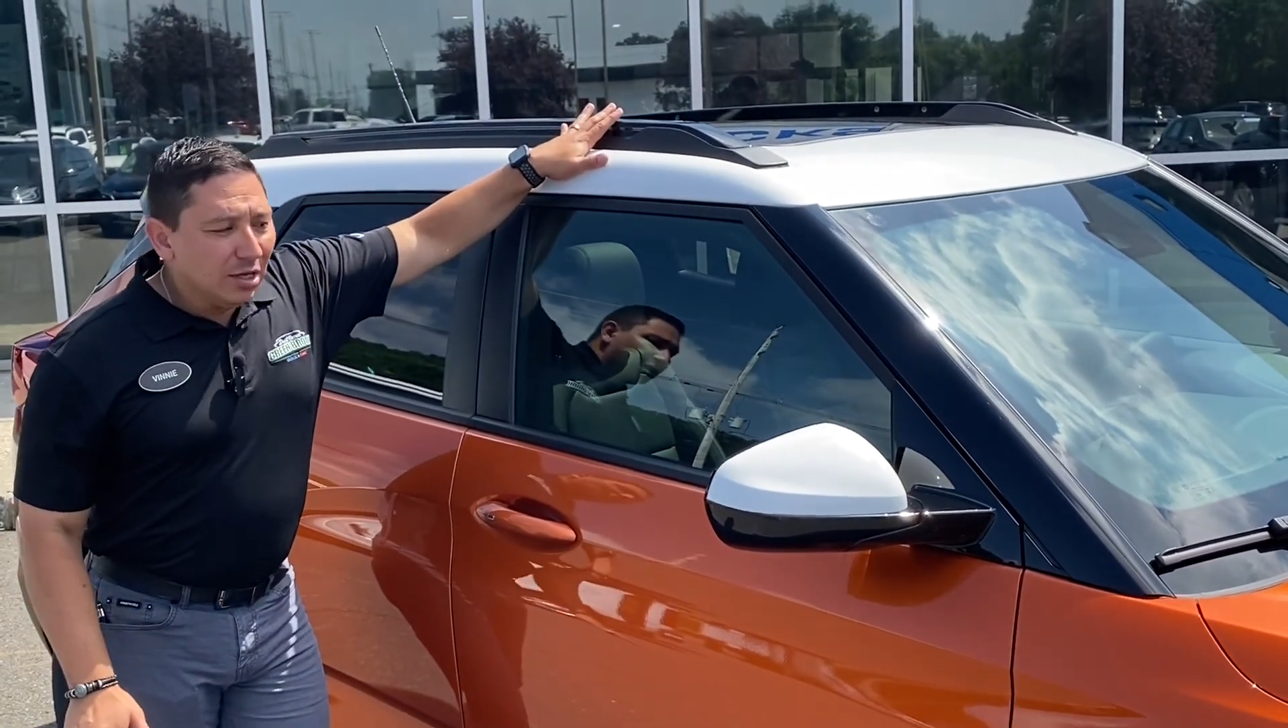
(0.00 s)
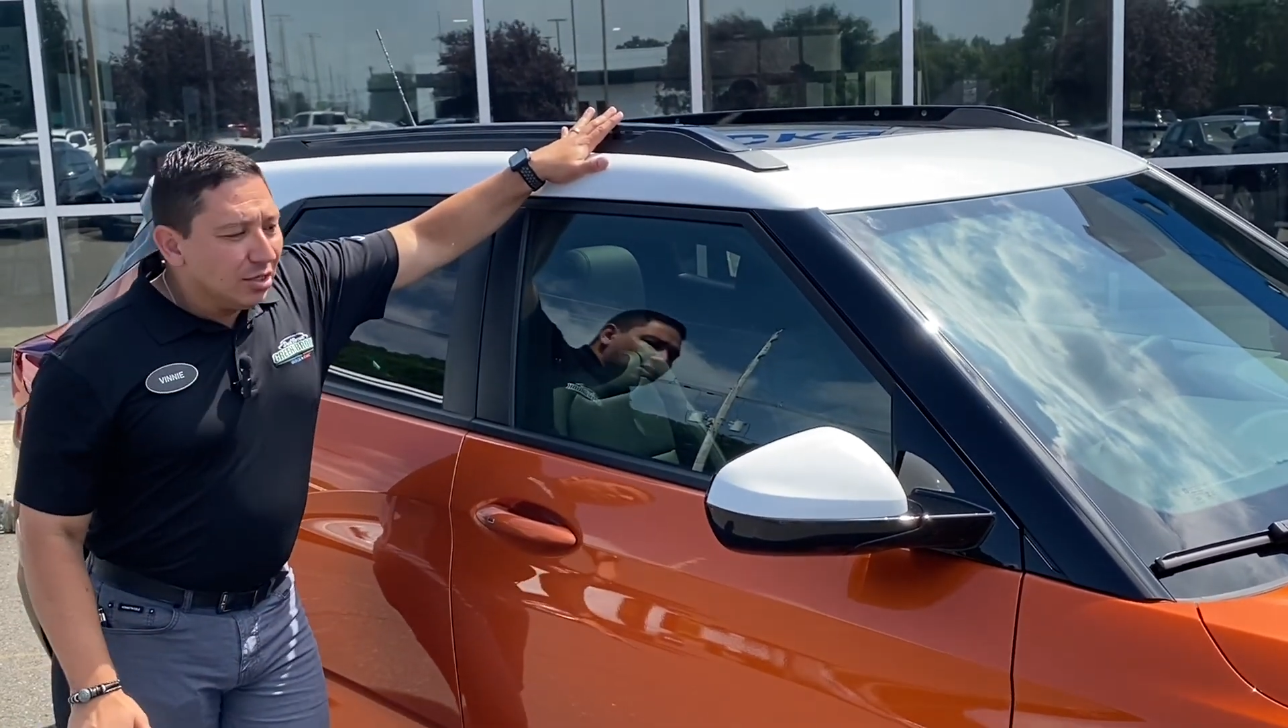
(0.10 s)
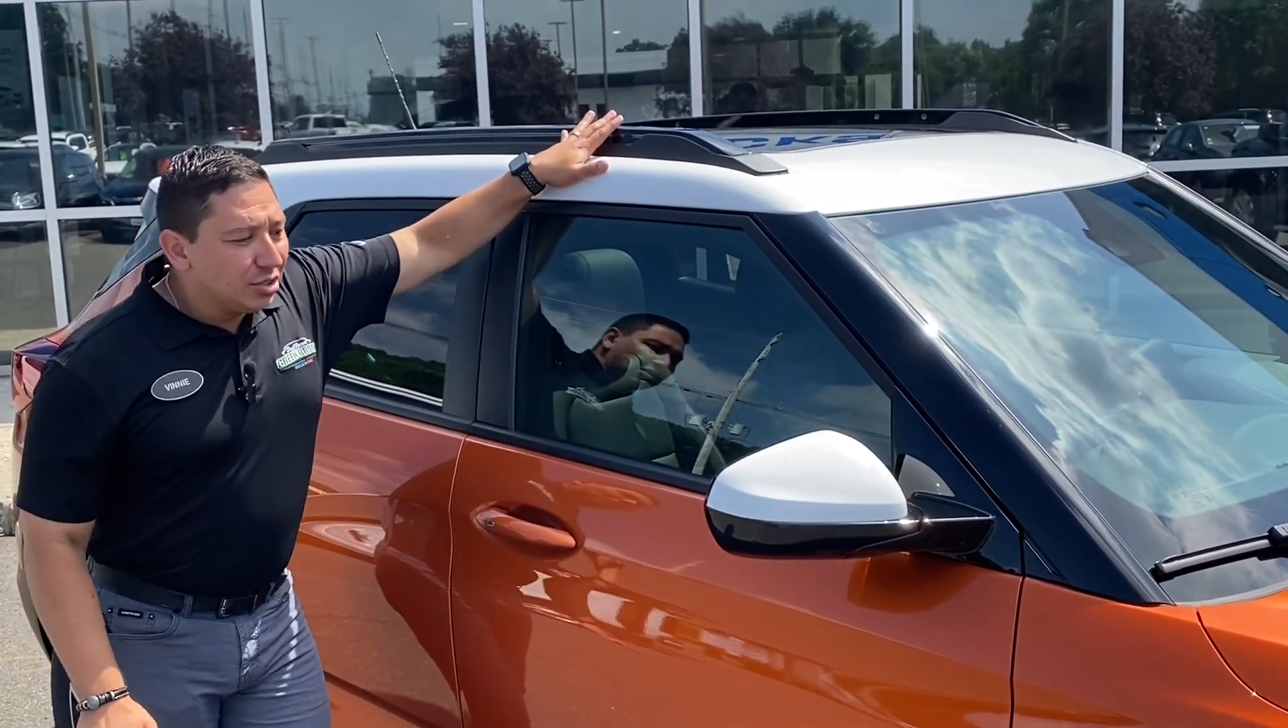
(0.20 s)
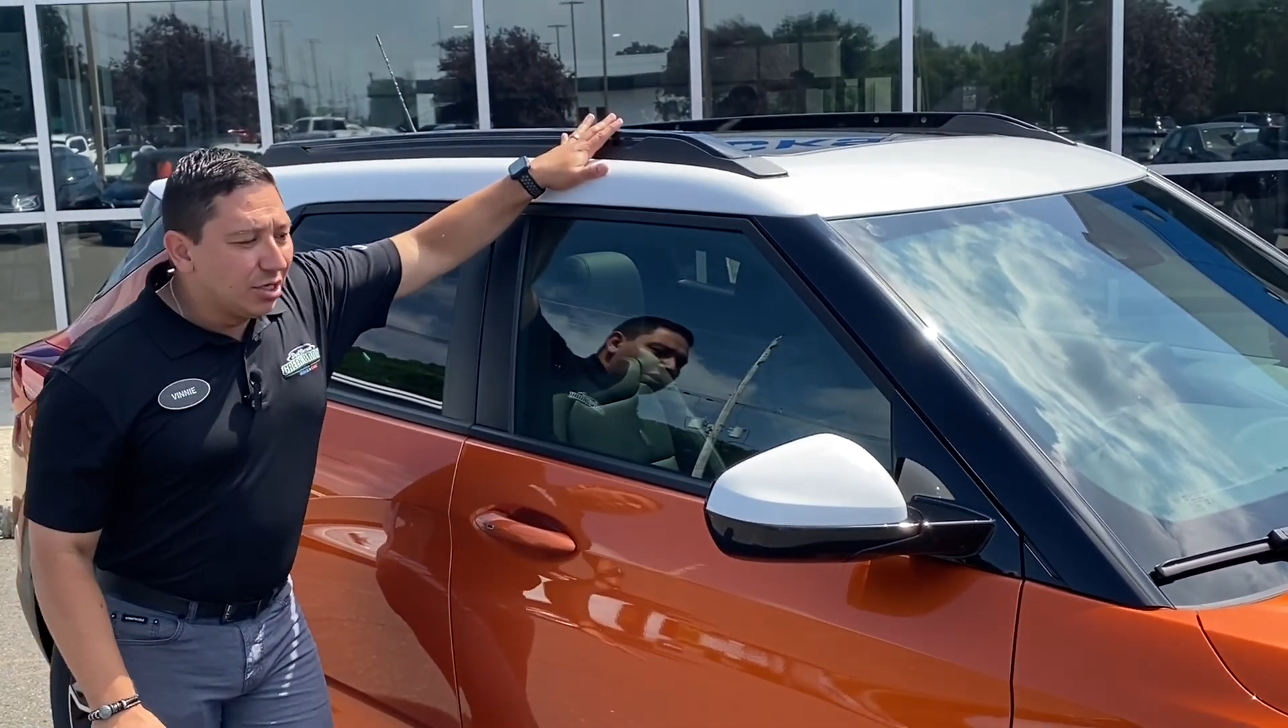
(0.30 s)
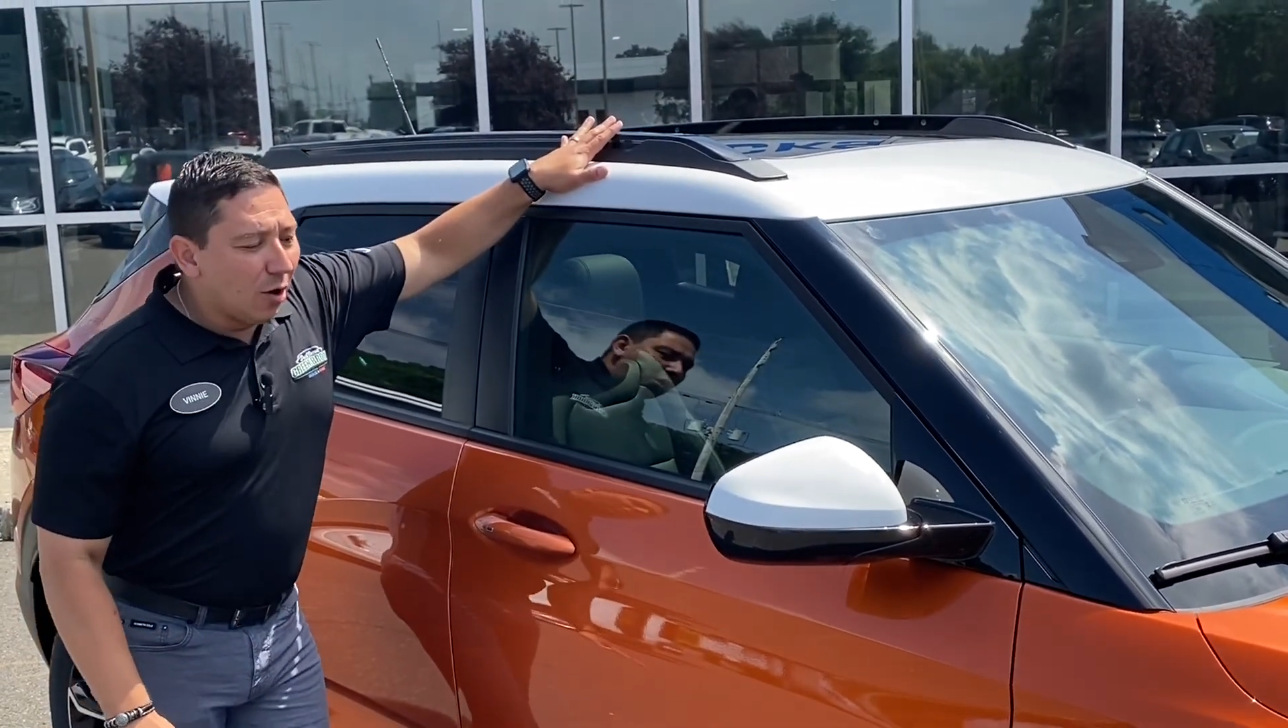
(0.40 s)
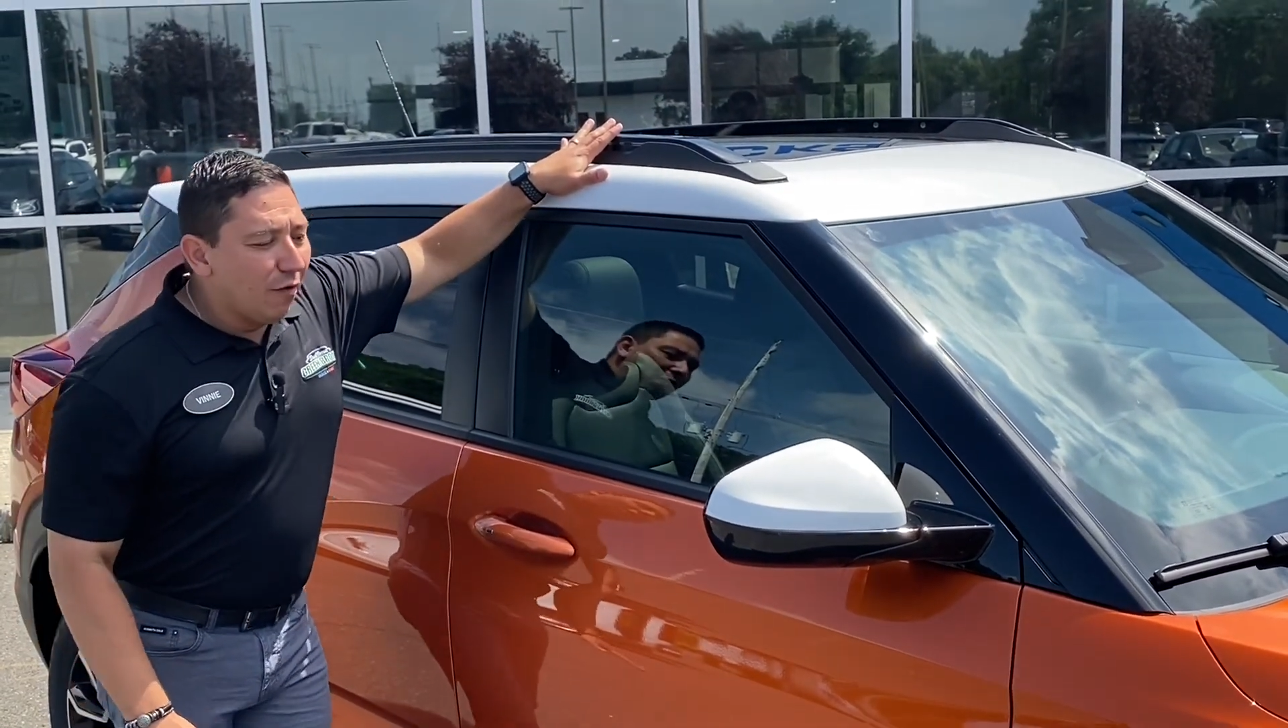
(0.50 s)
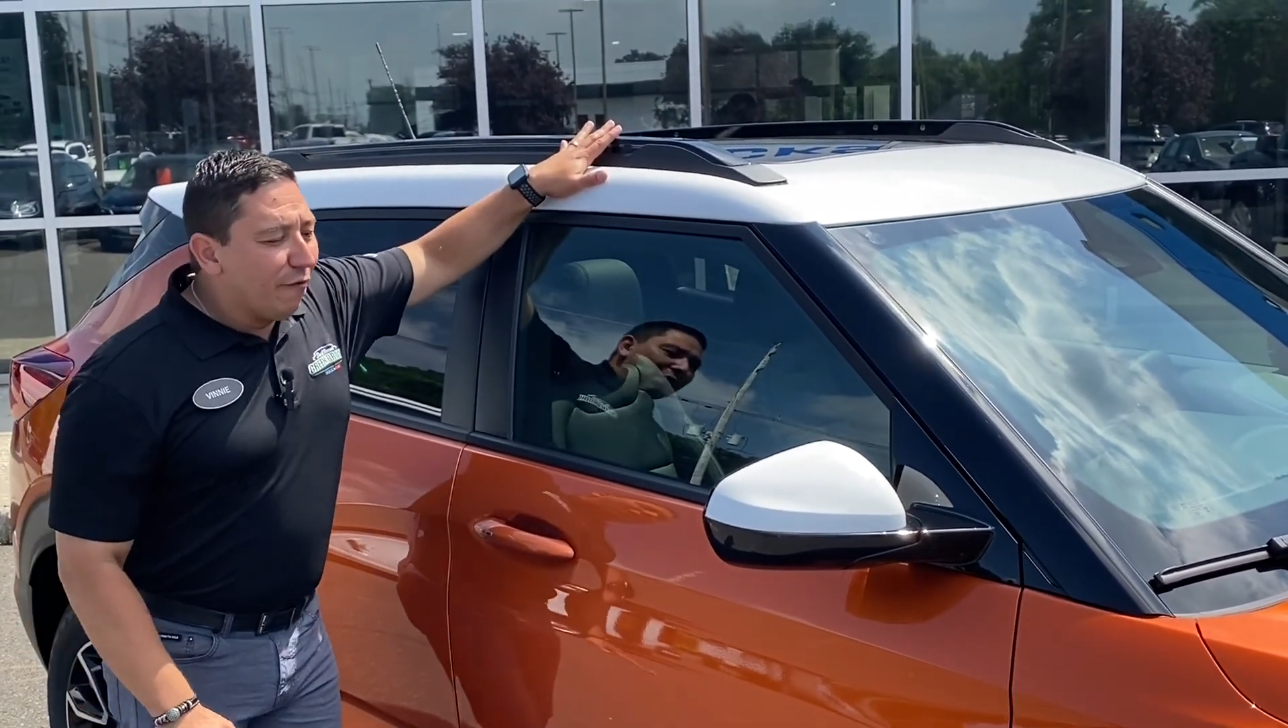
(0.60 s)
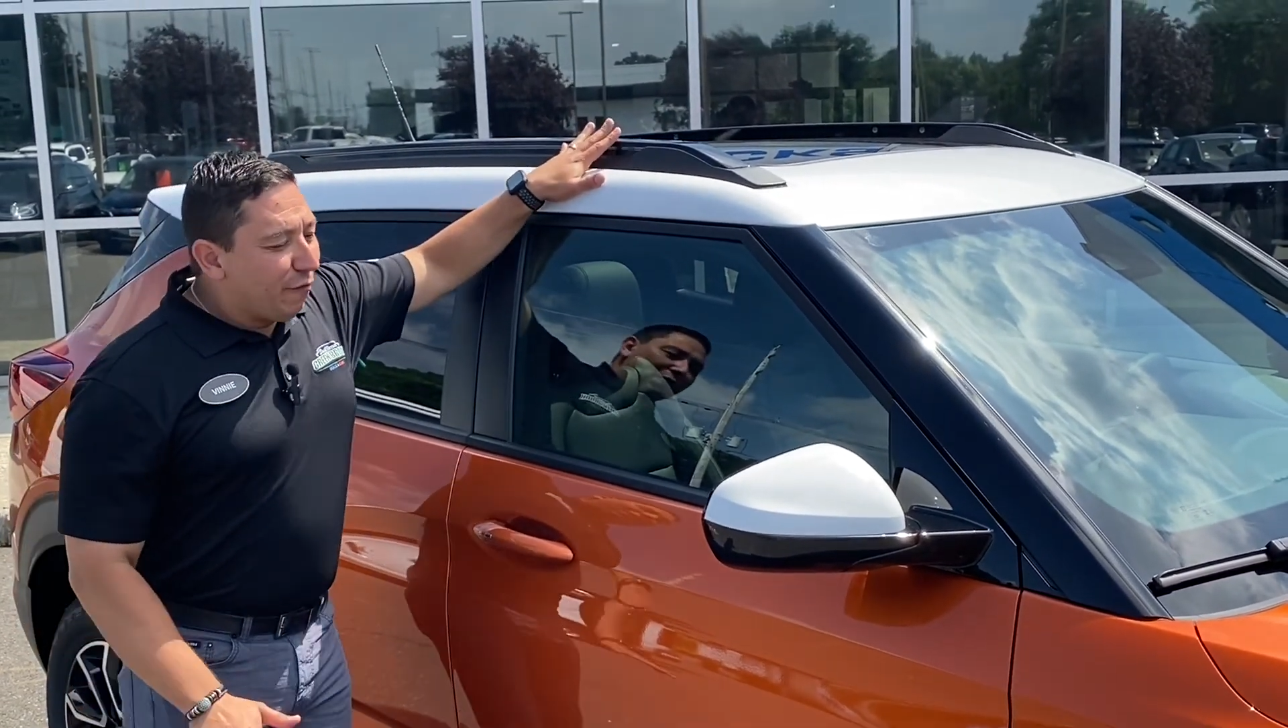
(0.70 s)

So